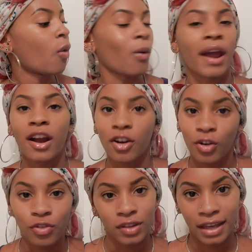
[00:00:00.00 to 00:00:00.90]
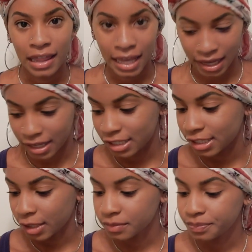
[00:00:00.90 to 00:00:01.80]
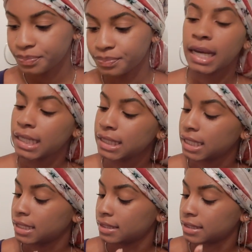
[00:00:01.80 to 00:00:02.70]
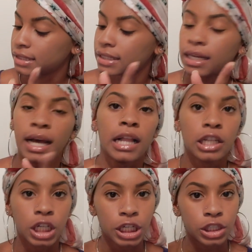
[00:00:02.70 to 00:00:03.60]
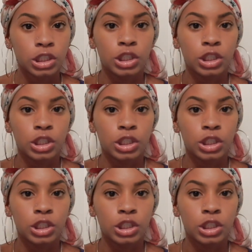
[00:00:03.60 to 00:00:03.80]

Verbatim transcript: wear. Hopefully I like it. So like I said, this is in the color